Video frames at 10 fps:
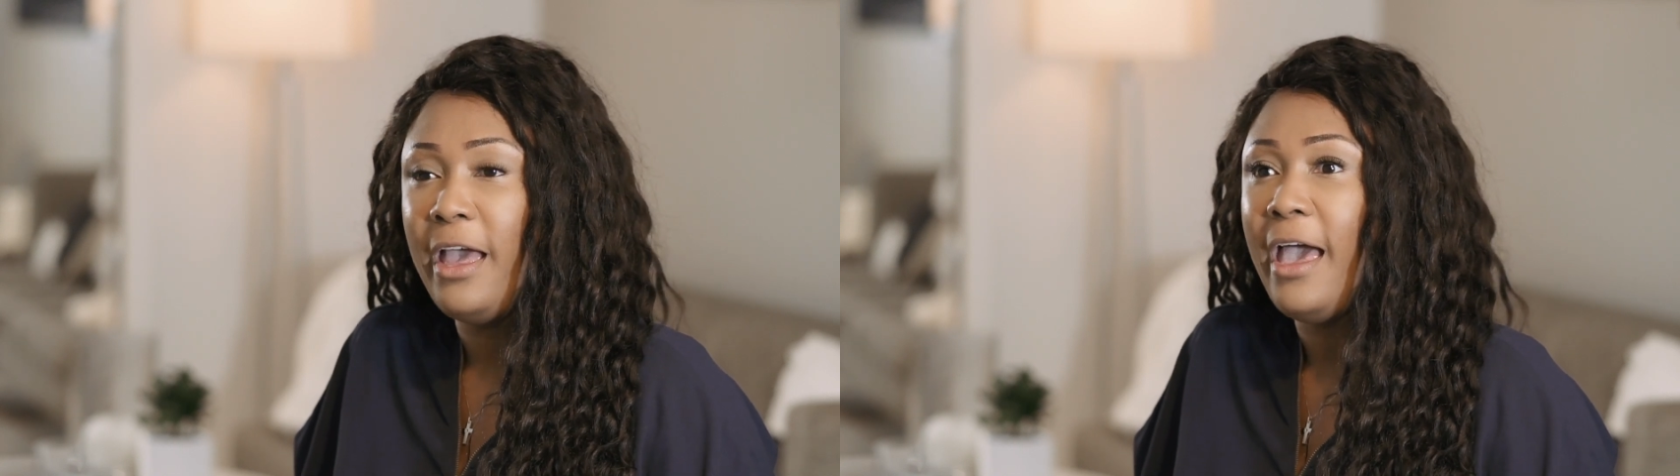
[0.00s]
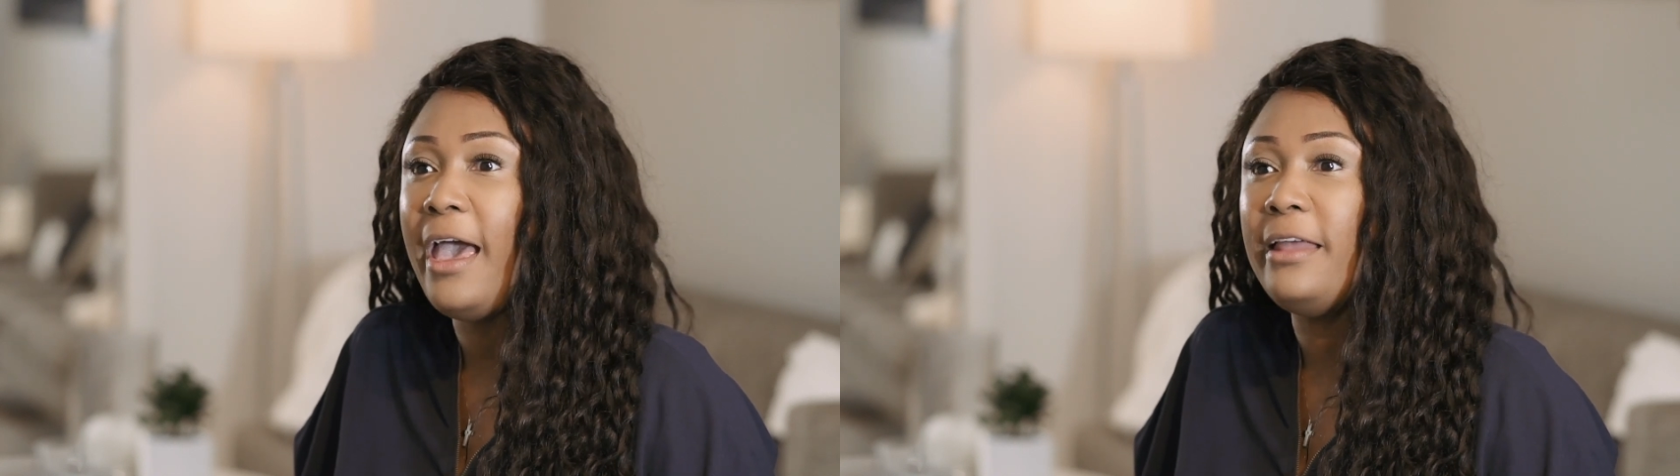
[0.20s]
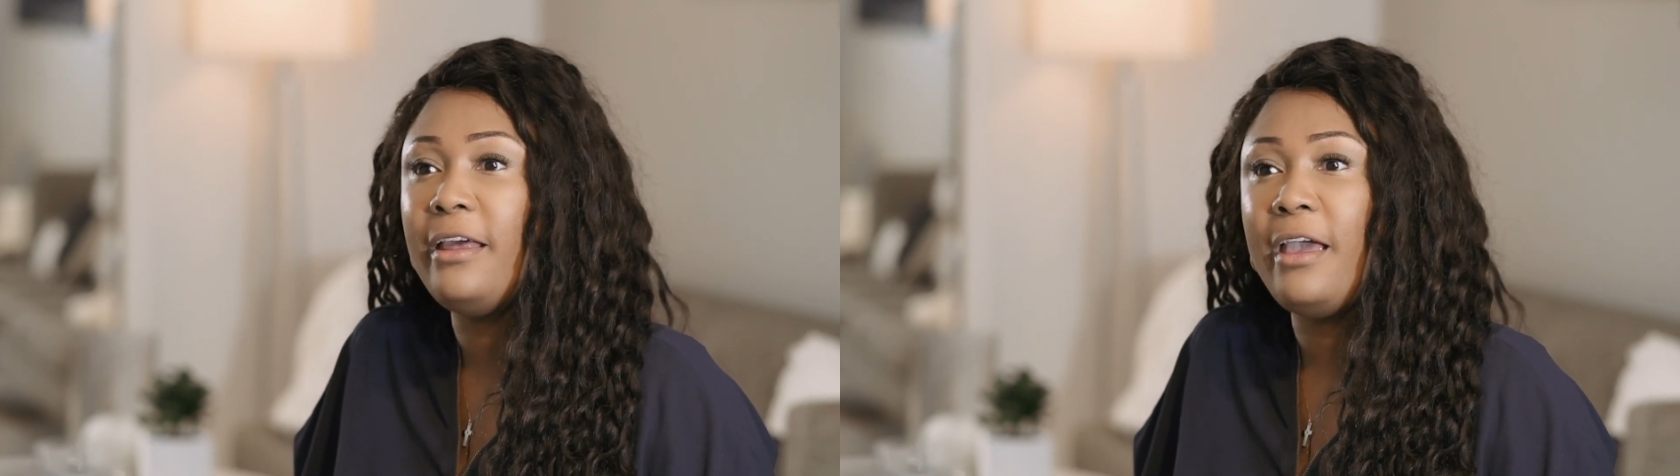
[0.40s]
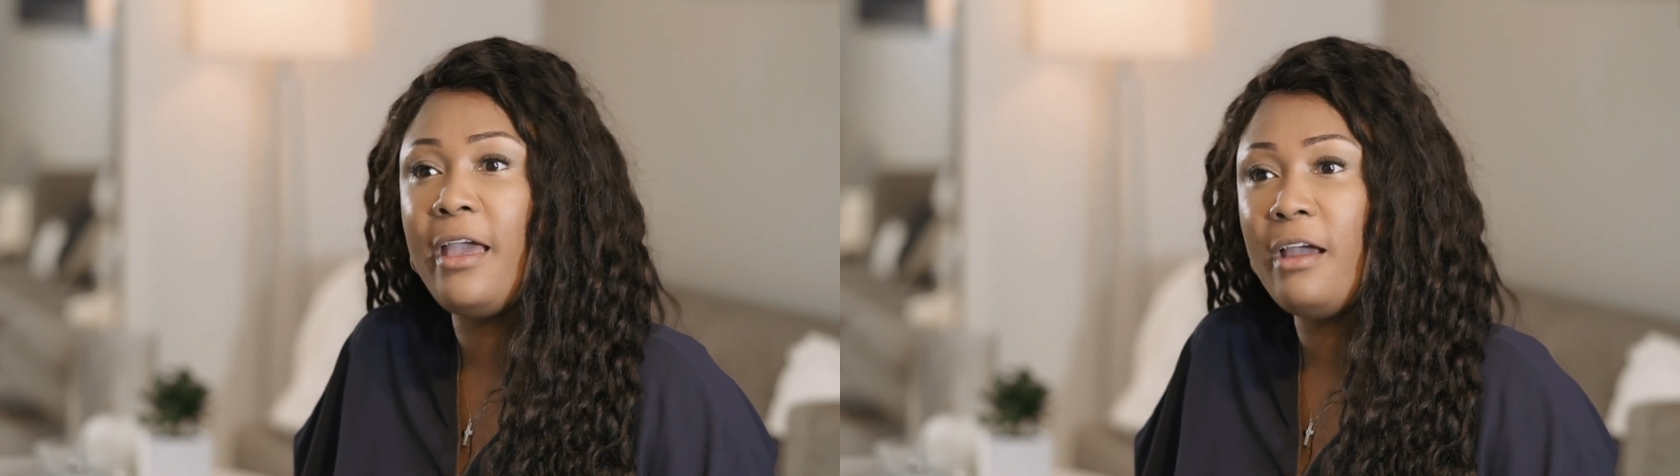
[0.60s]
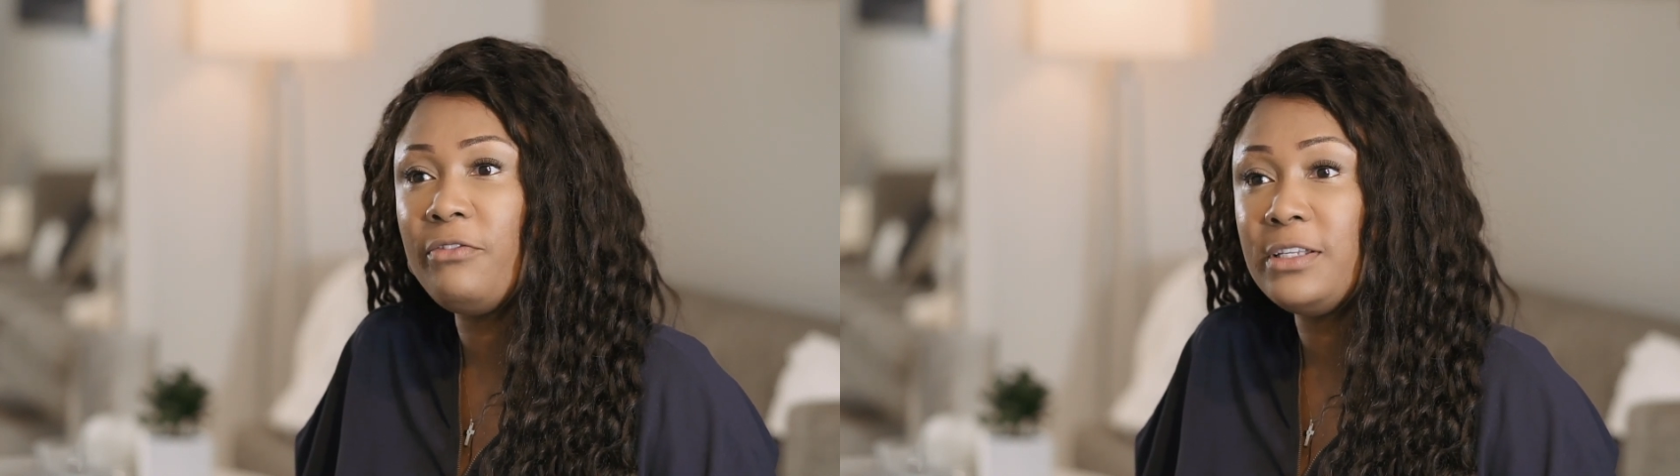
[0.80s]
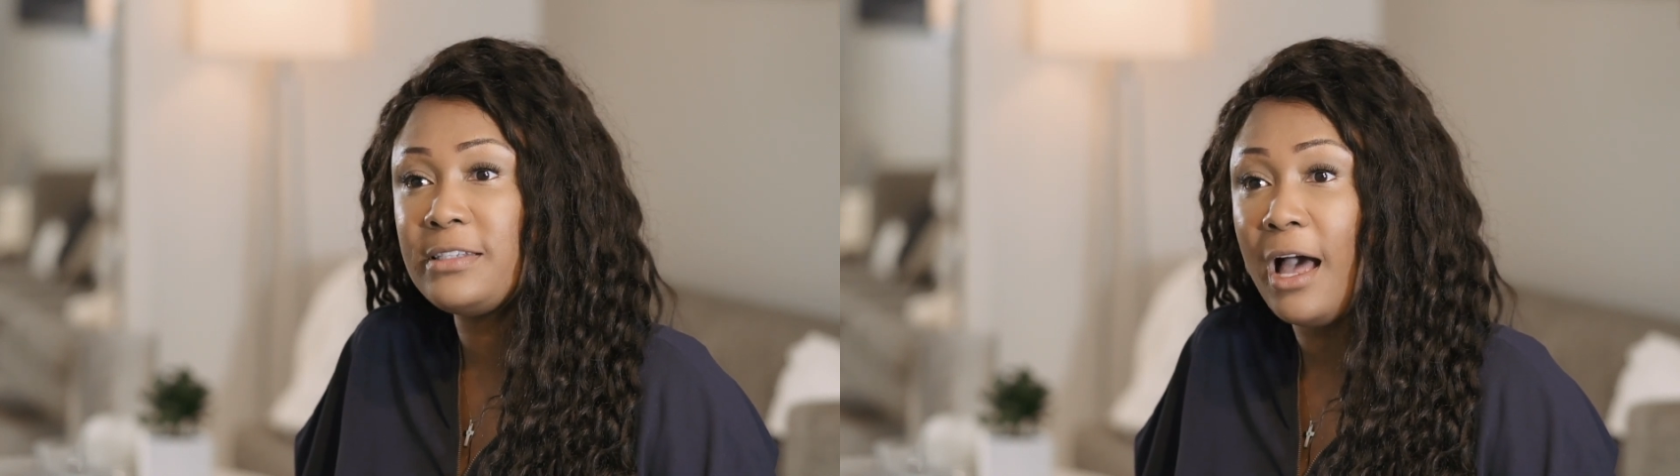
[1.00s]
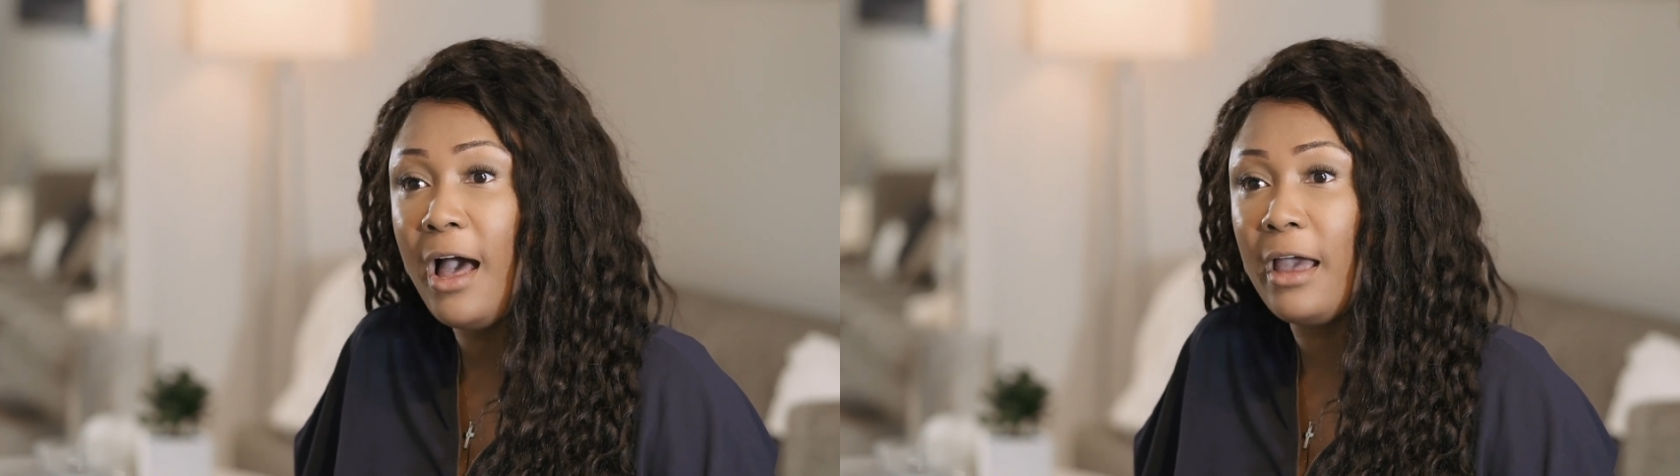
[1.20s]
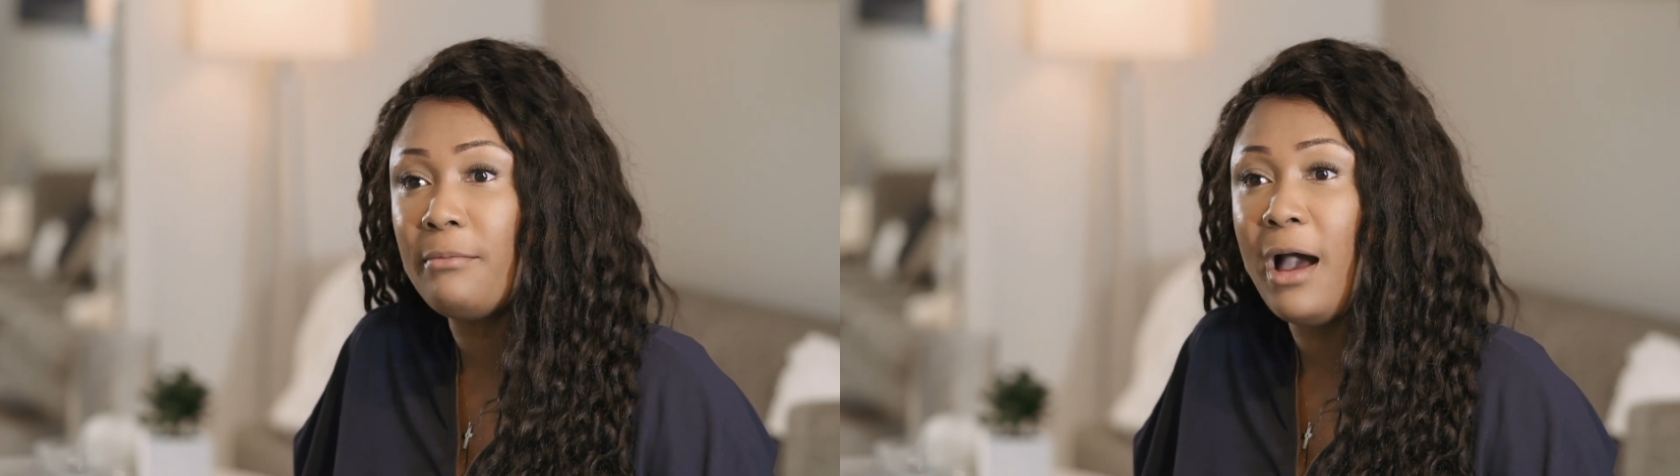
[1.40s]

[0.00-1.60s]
And every time